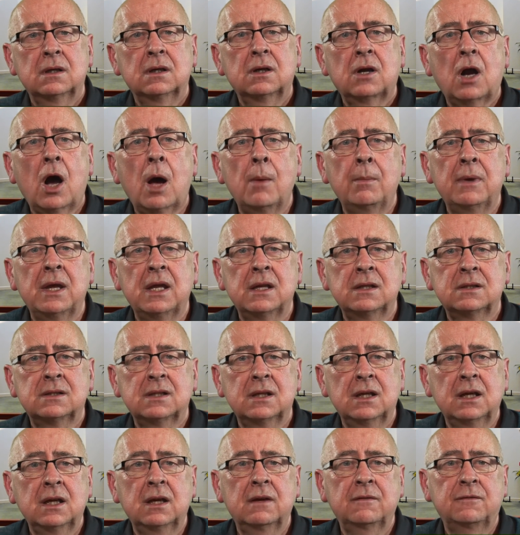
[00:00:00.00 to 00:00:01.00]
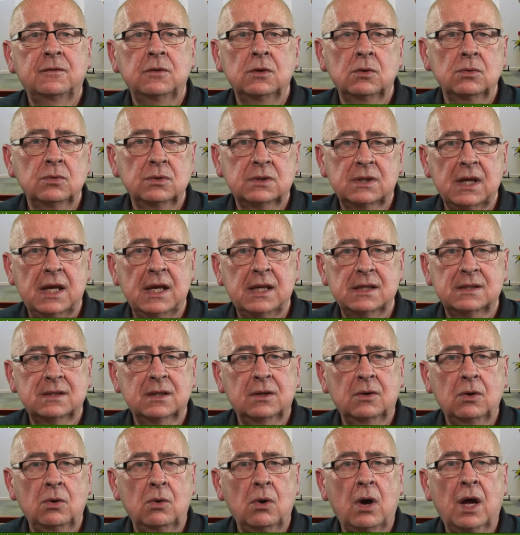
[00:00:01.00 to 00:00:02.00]
commenting a few days
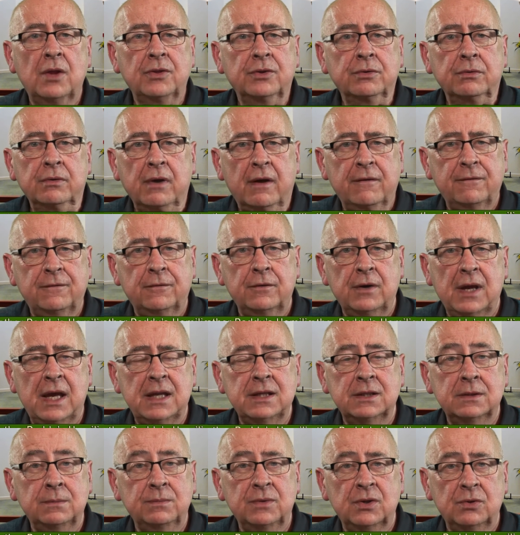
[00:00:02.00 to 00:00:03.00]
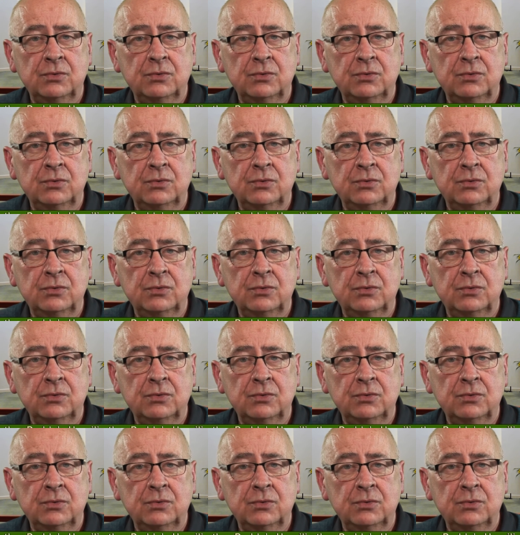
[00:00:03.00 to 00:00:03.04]
ago on the referendum,